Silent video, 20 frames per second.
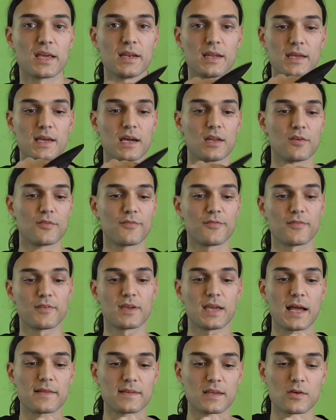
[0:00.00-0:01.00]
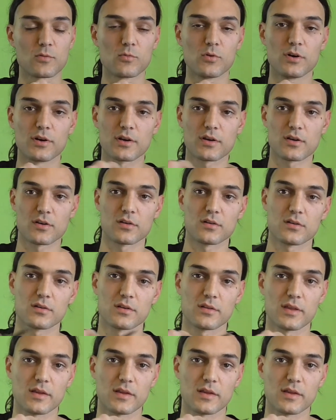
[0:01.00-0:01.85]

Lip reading: any kind of cutting work